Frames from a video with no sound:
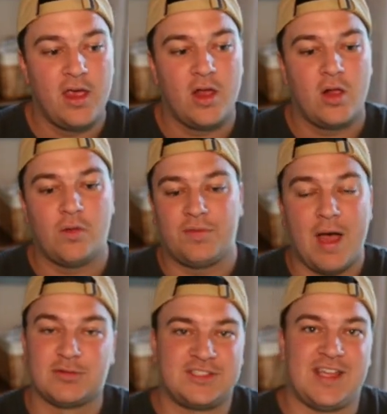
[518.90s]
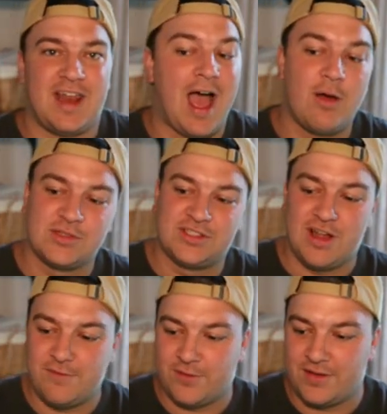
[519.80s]
that was it. I was done
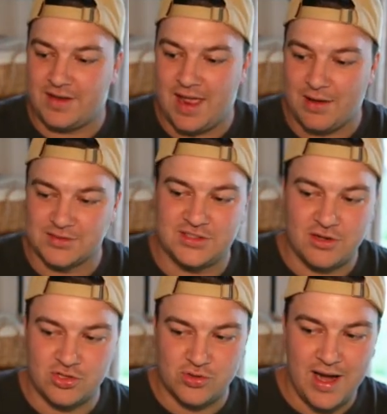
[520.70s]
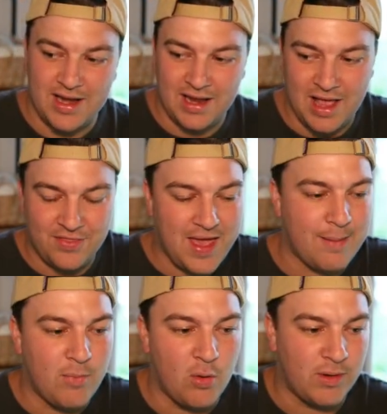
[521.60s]
for the day. I was done trading at that
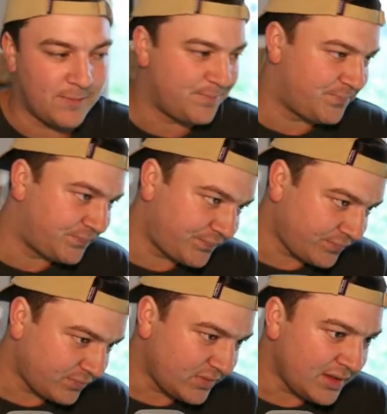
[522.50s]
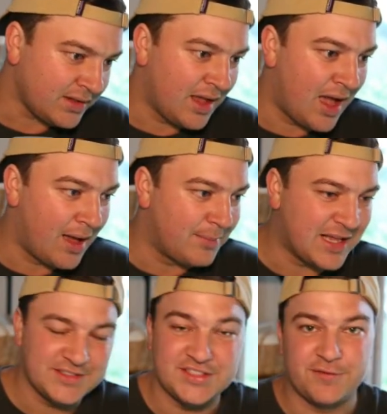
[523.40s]
moment.
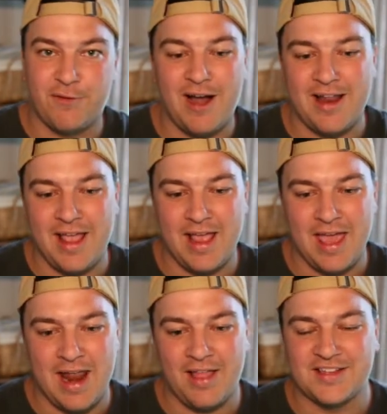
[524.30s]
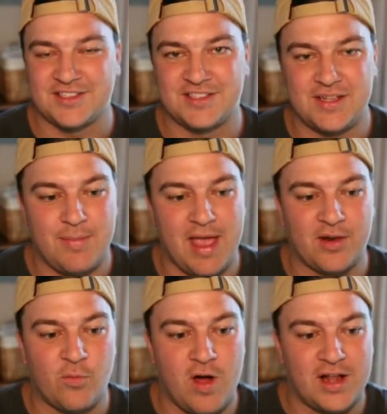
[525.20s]
Because it's Friday and I like to just sit back and
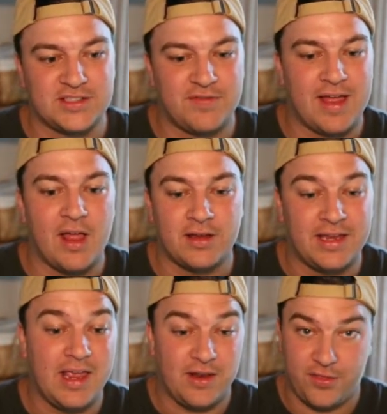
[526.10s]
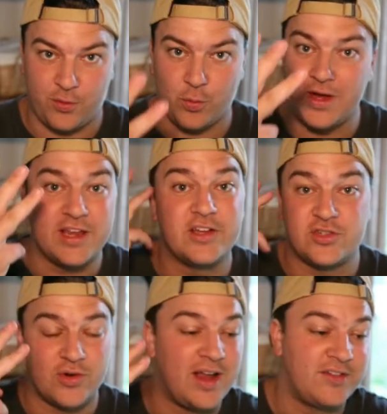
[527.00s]
watch if I get 3 good
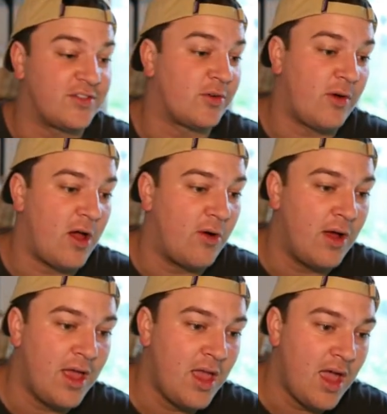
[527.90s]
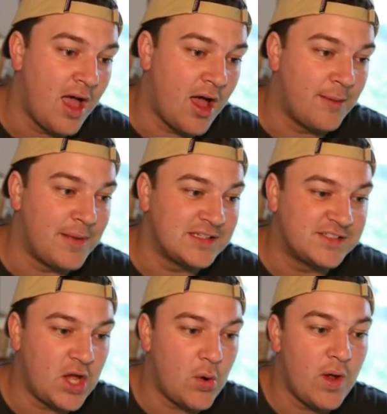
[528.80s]
trades in a row. And
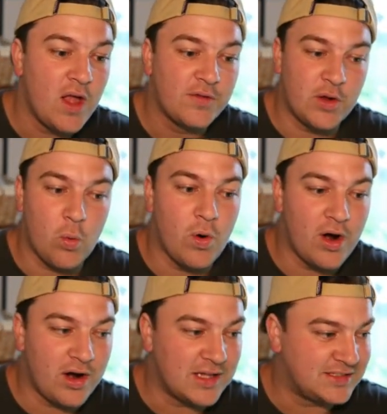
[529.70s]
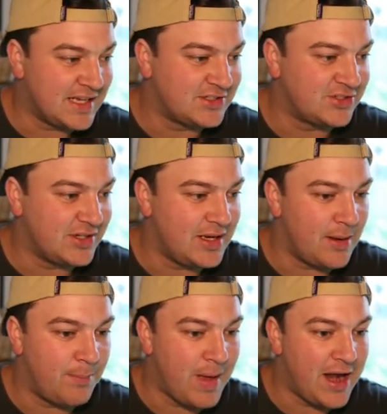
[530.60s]
so there were essentially
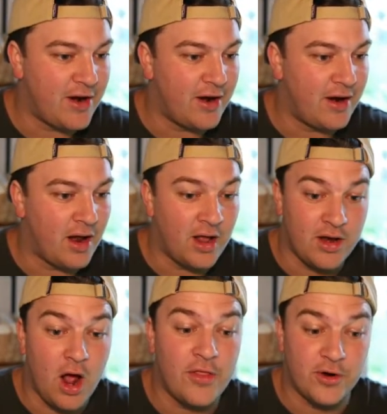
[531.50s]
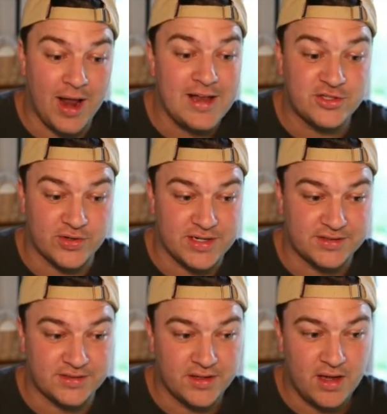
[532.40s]
better other entries.
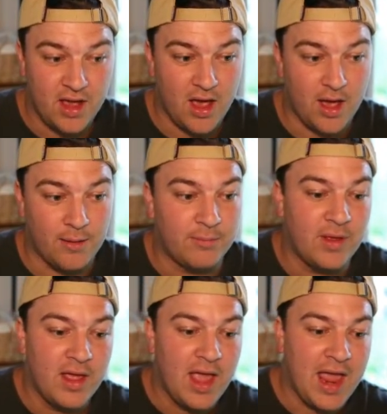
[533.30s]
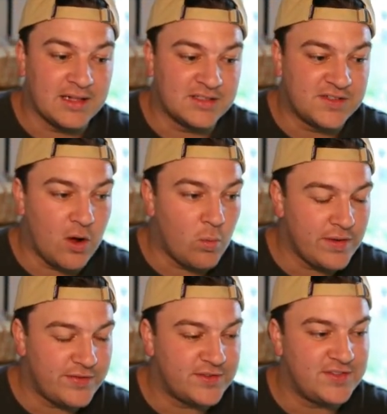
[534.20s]
And so with
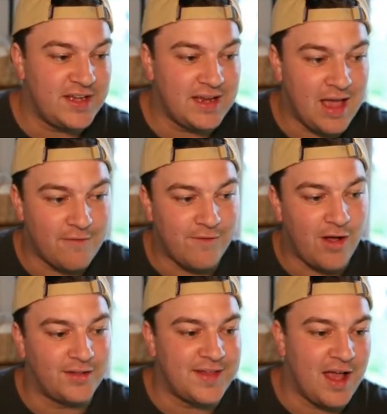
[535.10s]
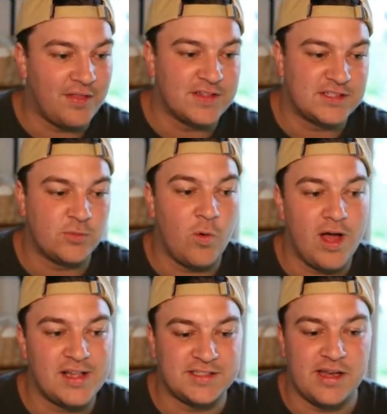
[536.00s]
seeing how volatile this
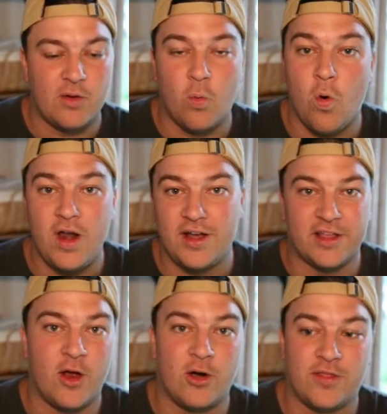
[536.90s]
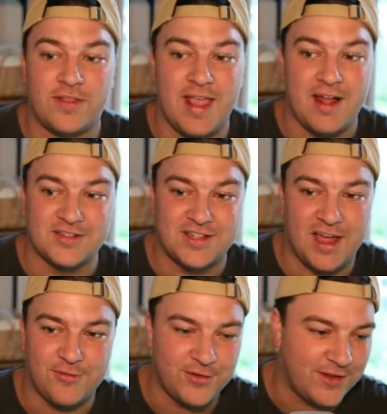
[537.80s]
was and it wanted to go to the downside
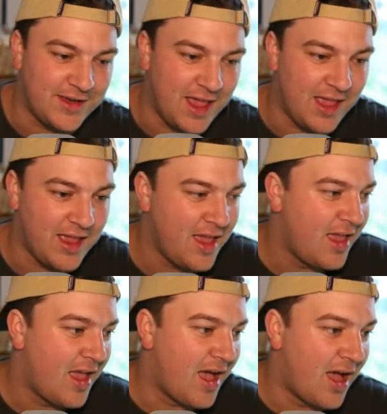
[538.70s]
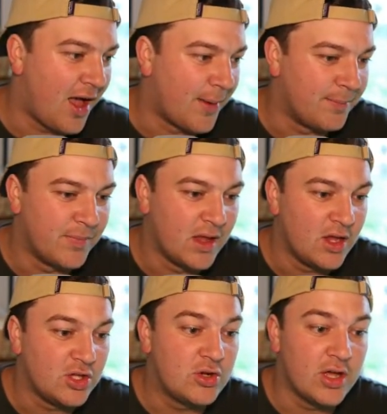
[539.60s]
for the day,
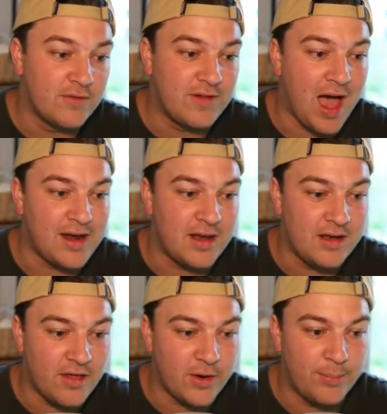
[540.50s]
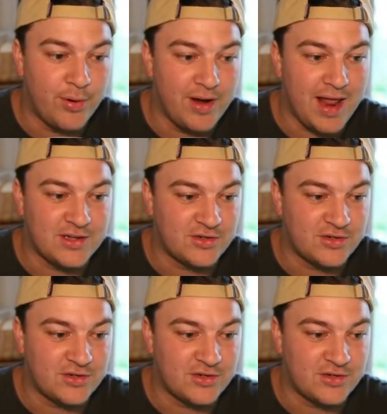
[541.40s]
you could have gotten another put entry